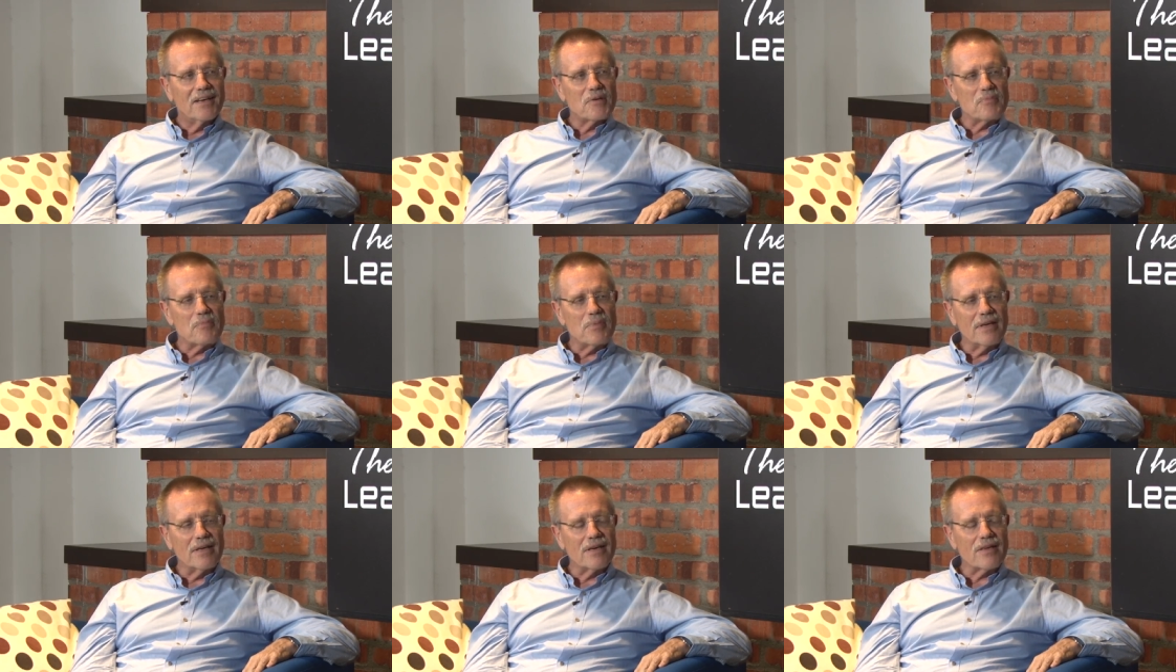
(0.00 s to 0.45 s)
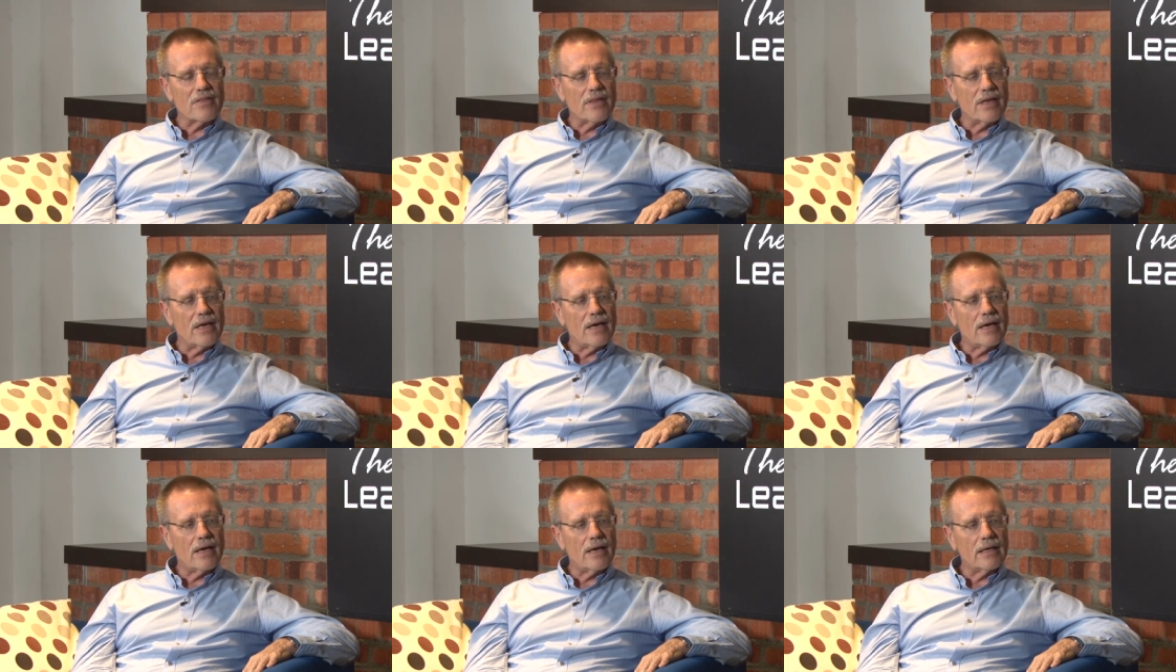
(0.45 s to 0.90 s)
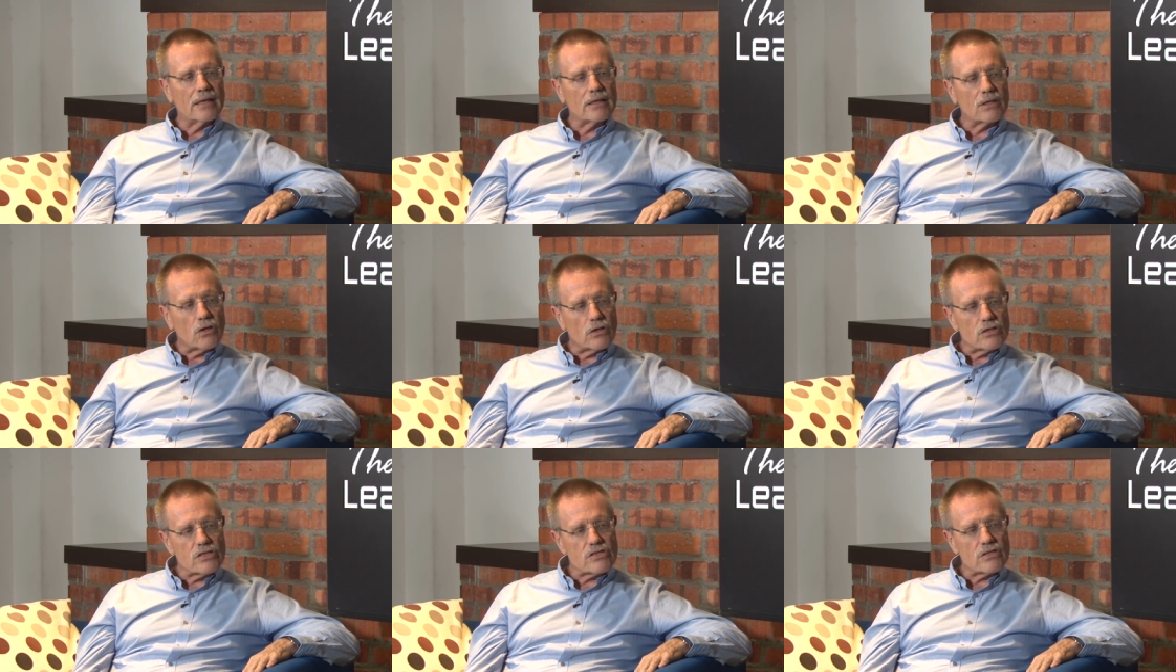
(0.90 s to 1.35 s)
being there in
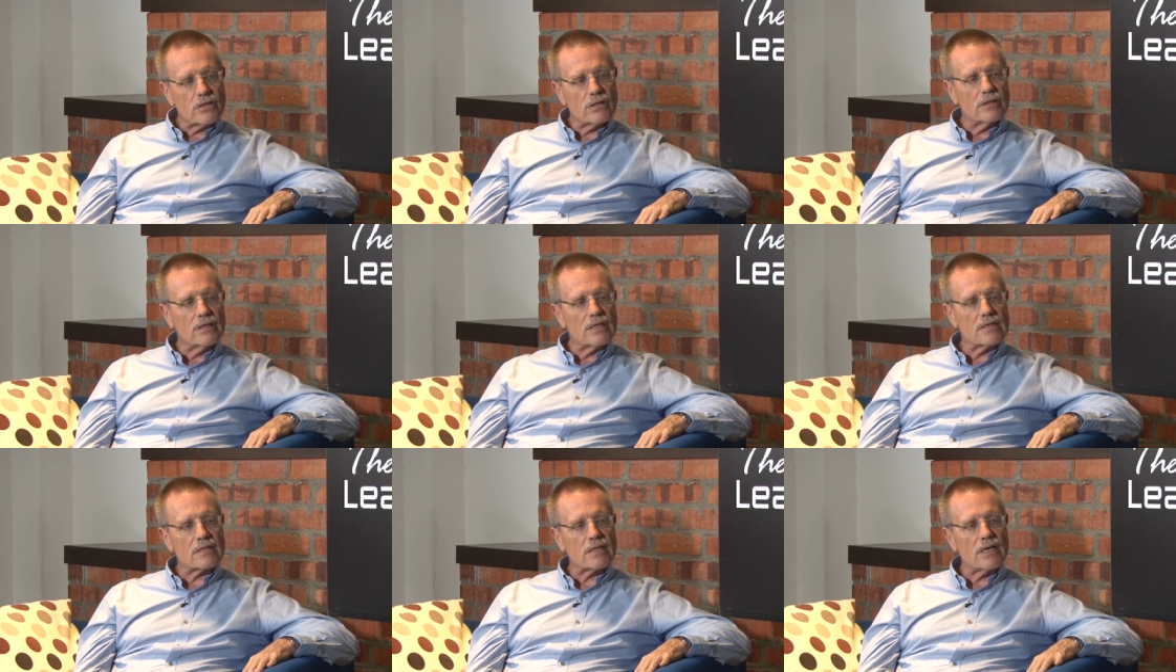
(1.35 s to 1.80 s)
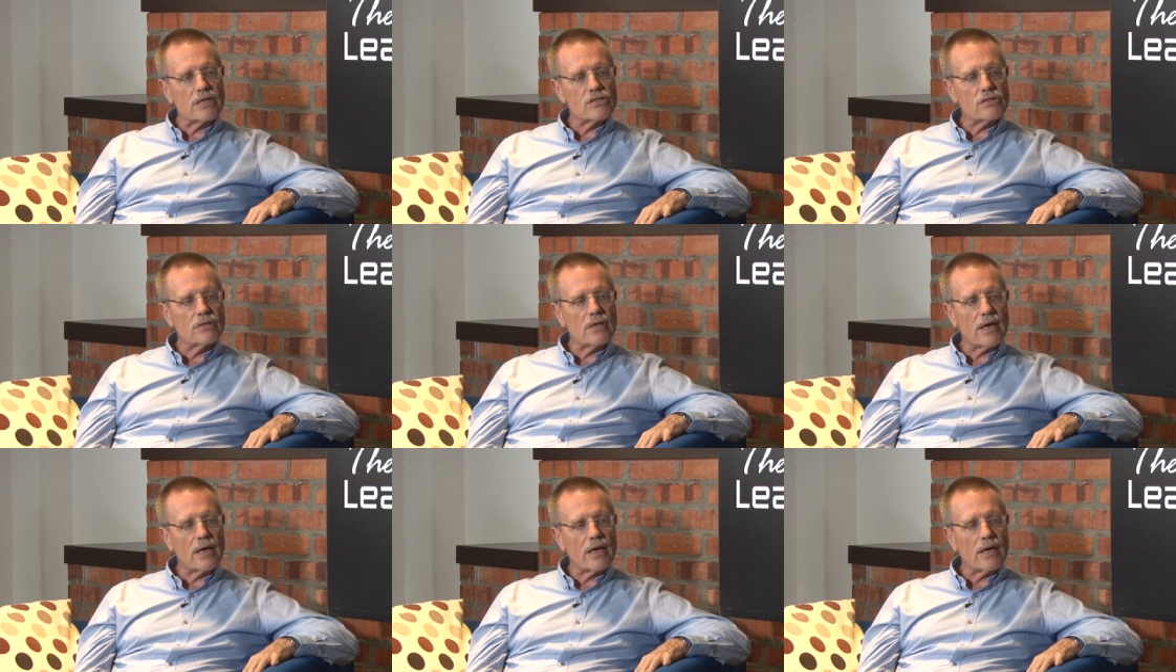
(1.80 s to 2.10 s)
constant discussion.